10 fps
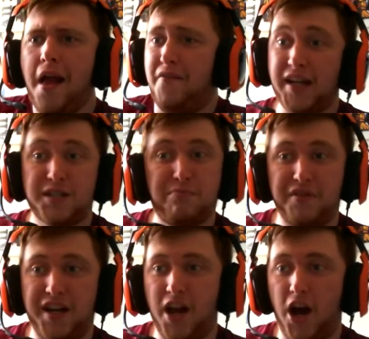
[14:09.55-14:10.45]
That's
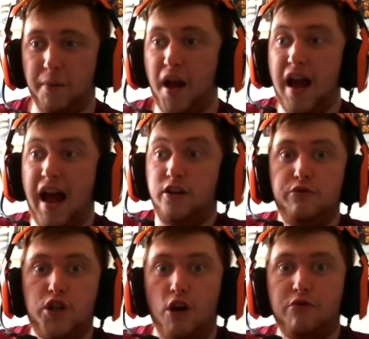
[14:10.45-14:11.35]
pretty hype, and you
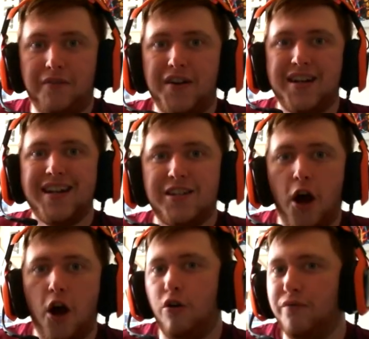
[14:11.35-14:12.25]
don't even need to
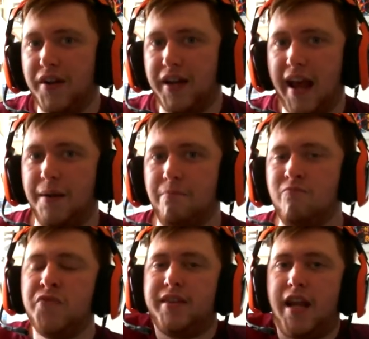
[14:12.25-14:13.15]
own the game.
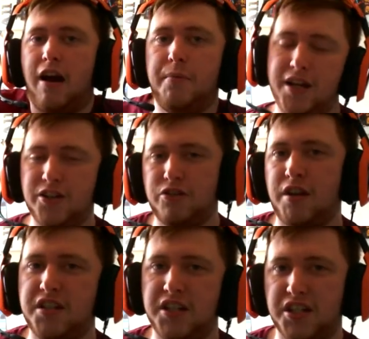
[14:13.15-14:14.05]
Now I'm
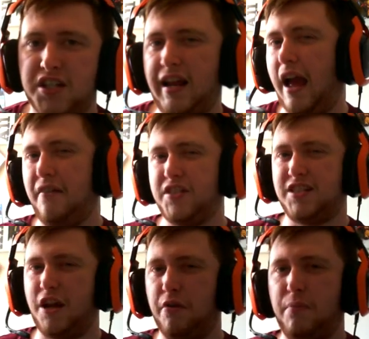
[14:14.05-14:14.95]
interested to see how this is
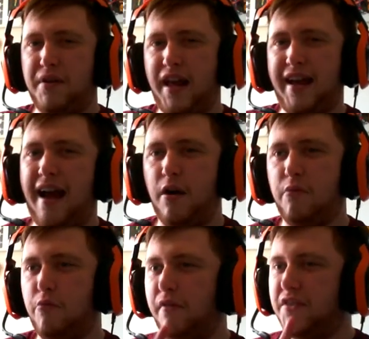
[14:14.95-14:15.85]
going to play out, and
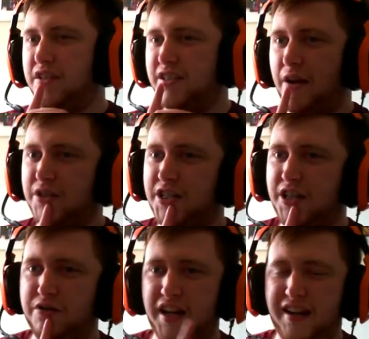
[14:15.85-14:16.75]
whether this is going to
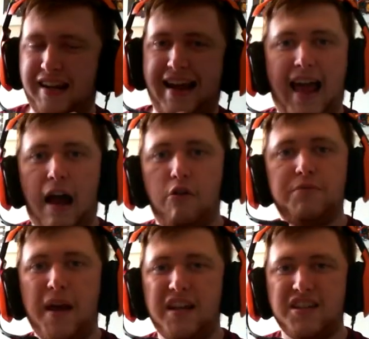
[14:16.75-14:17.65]
use a
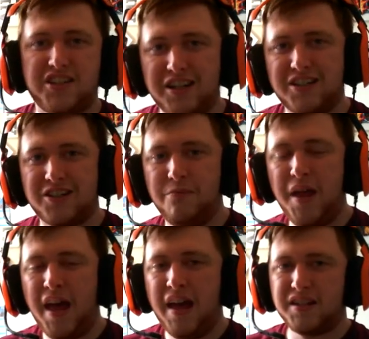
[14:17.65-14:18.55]
cloud-based system
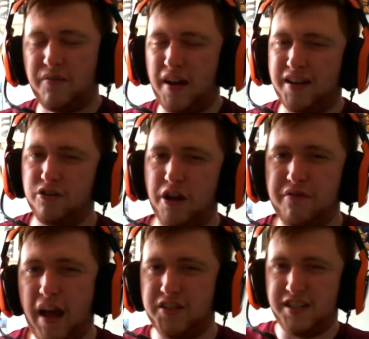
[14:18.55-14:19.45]
so that you don't
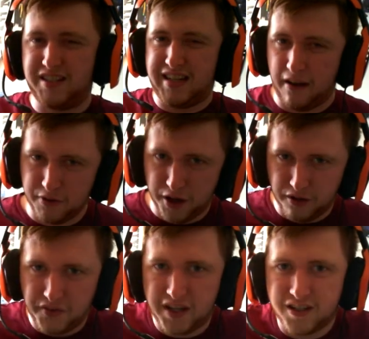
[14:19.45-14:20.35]
have to
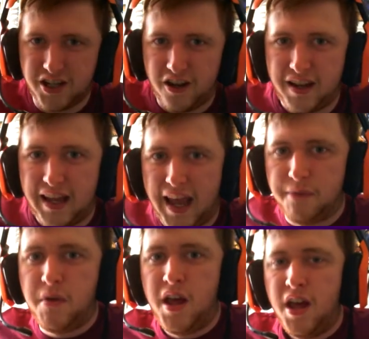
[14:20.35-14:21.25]
download the entire
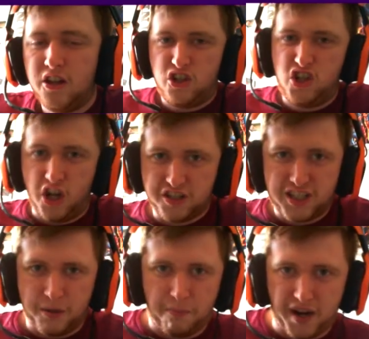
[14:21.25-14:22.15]
game just
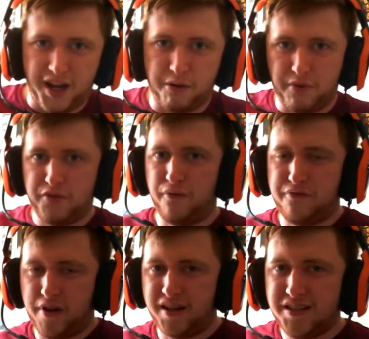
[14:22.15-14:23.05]
to play it with your
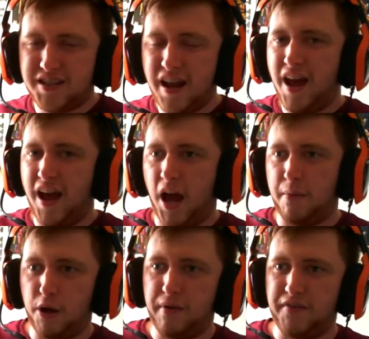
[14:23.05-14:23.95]
friends. I'm
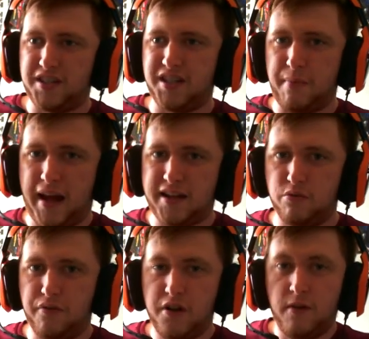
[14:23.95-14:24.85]
hoping this is a matter
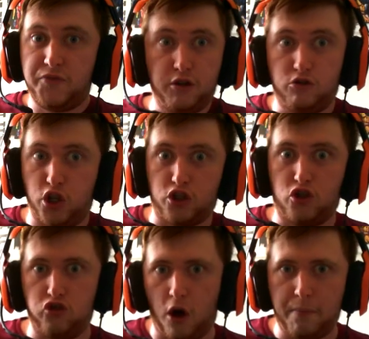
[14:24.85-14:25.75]
of you just
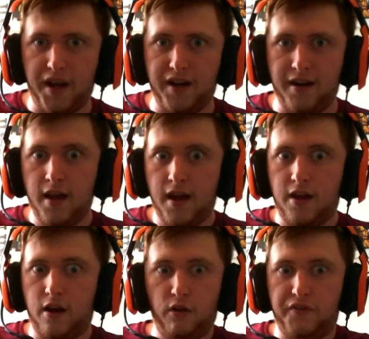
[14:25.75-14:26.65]
drop in,
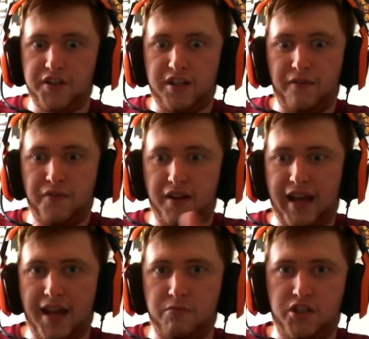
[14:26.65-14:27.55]
all of a sudden the
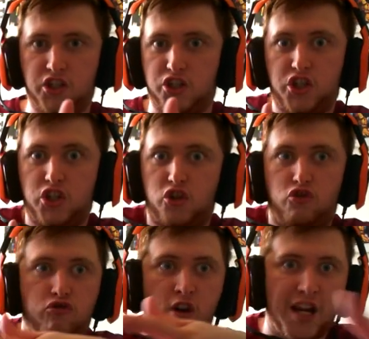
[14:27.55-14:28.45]
game's just
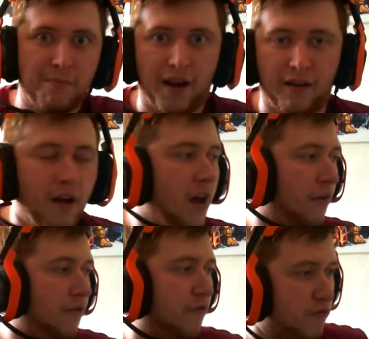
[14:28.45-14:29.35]
streaming
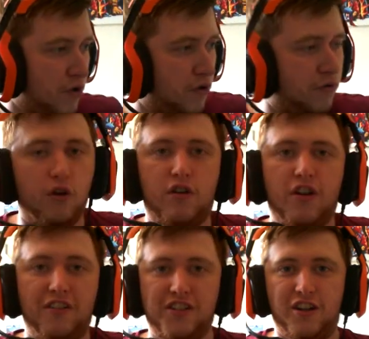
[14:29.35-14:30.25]
through your
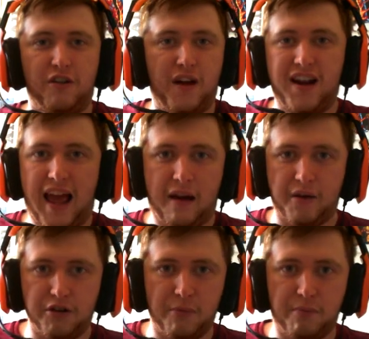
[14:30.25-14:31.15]
console,
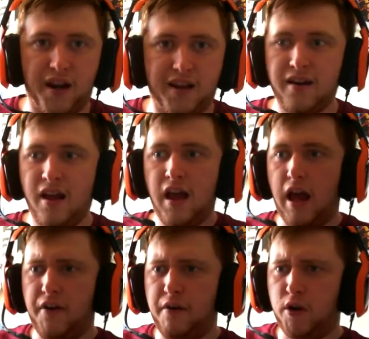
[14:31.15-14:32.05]
allowing you to play it,
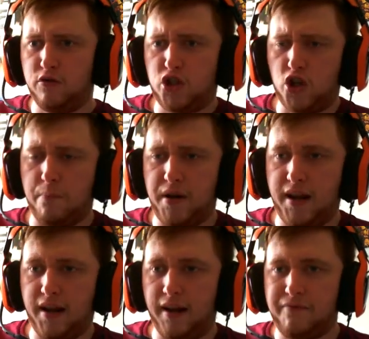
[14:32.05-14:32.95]
and then when you stop
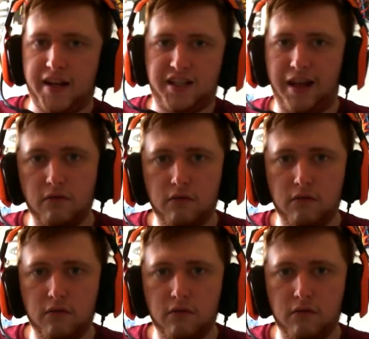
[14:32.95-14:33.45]
playing it, that's it.